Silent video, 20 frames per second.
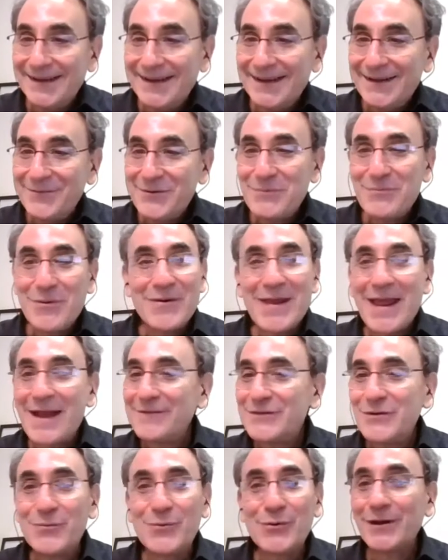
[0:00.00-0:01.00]
We won't have
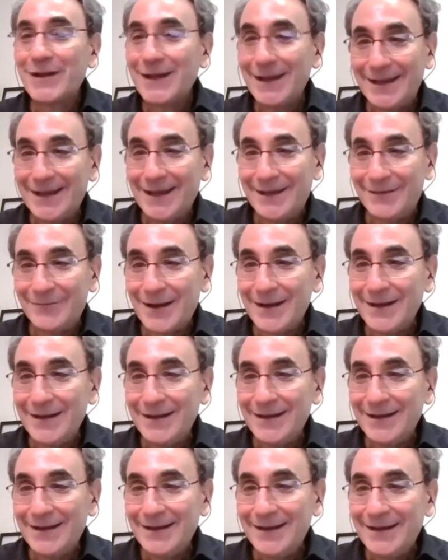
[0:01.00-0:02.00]
to work again, right?
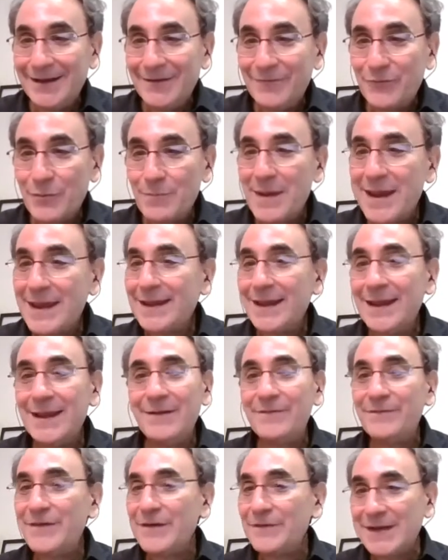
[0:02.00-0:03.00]
If we're making
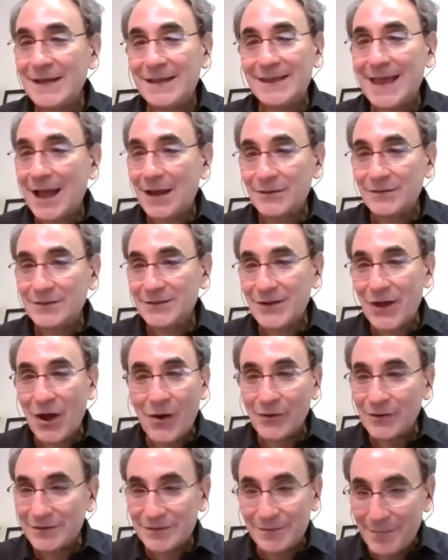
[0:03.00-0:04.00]
fifty thousand
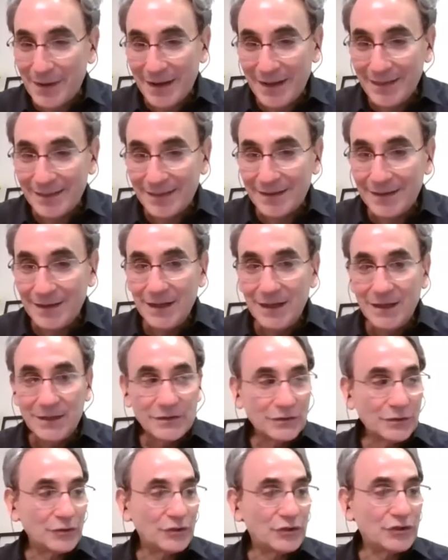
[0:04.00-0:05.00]
dollars a month.
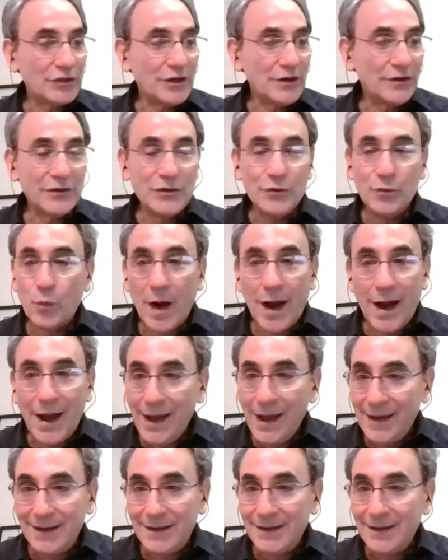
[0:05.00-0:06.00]
So share your
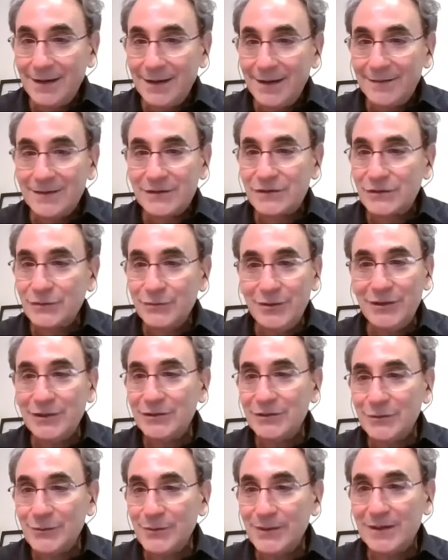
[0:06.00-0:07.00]
why. The sooner you
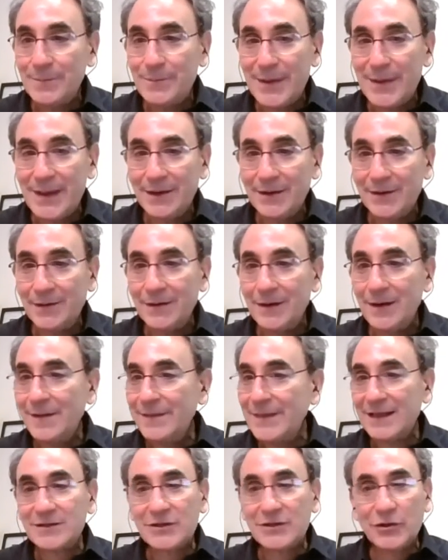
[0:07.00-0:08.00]
do it, the better.
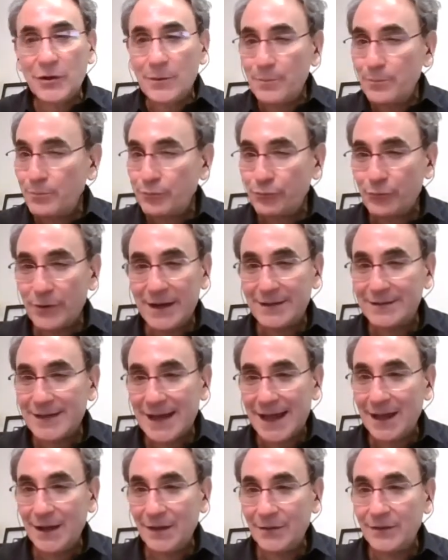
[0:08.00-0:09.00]
That's going to break
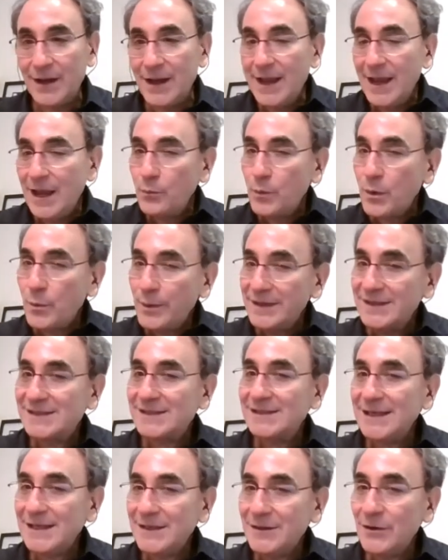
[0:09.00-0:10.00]
down. And when we
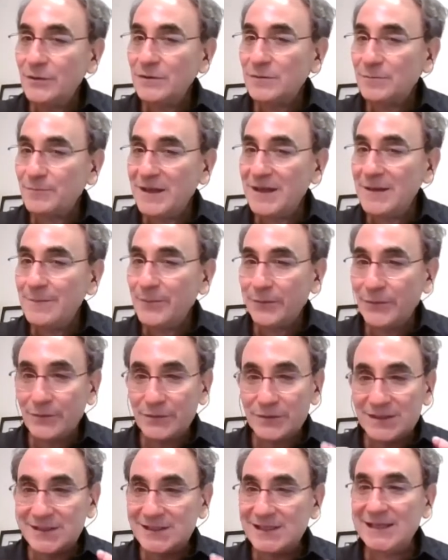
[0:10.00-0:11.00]
see those people,
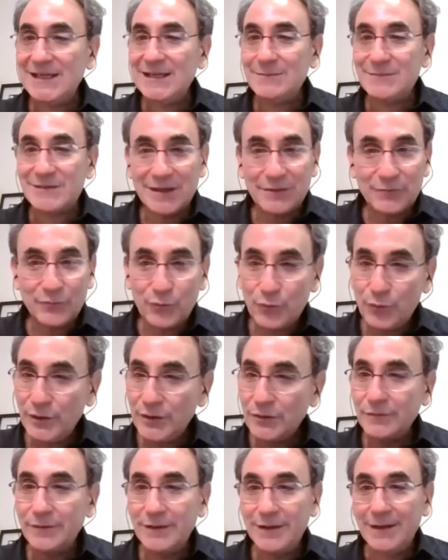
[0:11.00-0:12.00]
those teams that
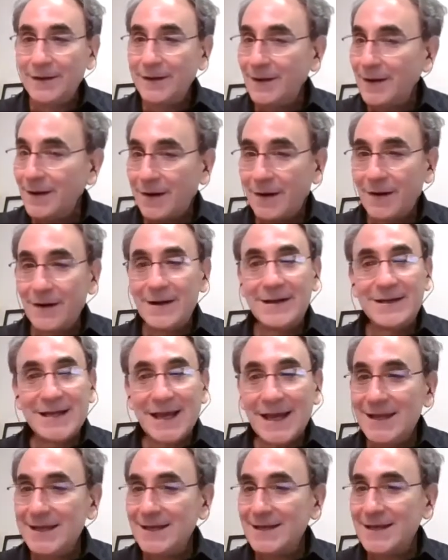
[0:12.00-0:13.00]
really are
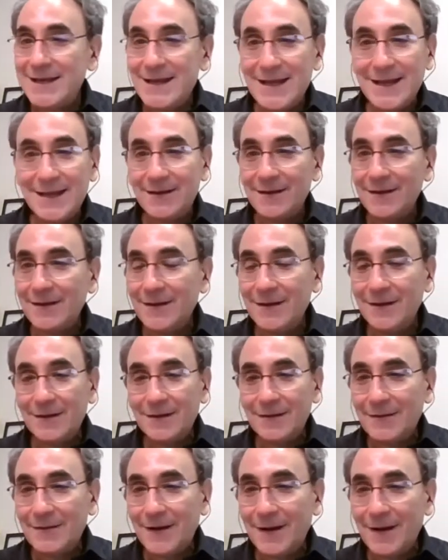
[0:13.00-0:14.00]
tight-knit,
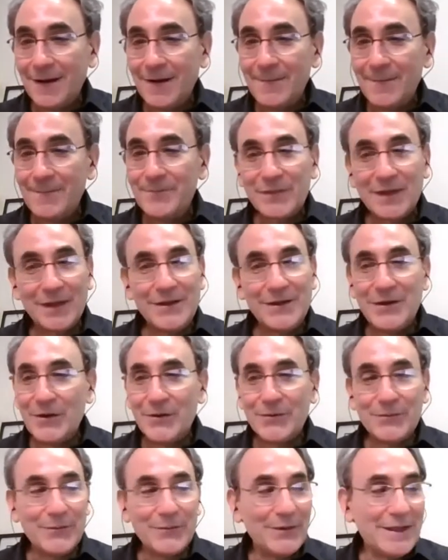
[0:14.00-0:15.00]
um, you know,
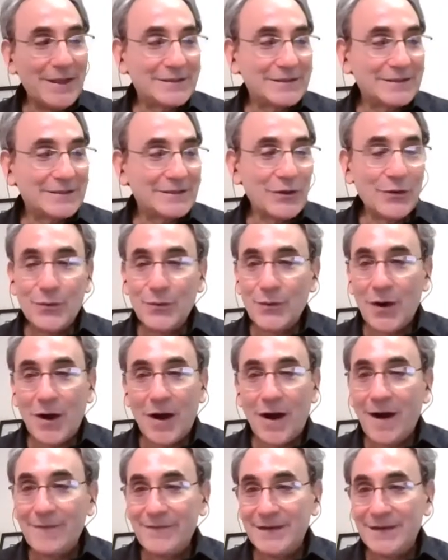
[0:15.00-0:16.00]
it's so
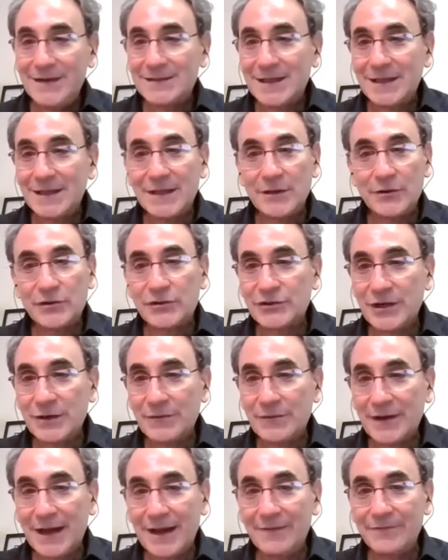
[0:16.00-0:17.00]
obvious that they're
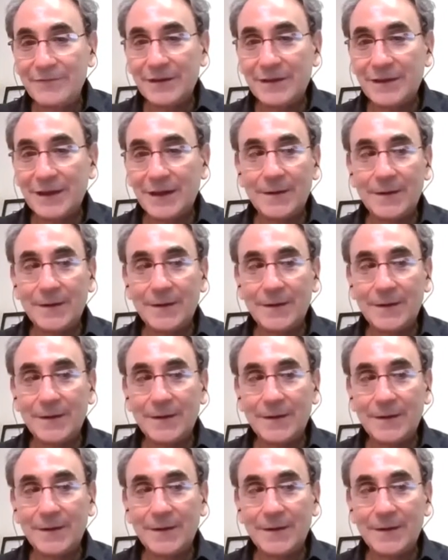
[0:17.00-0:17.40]
sharing everything.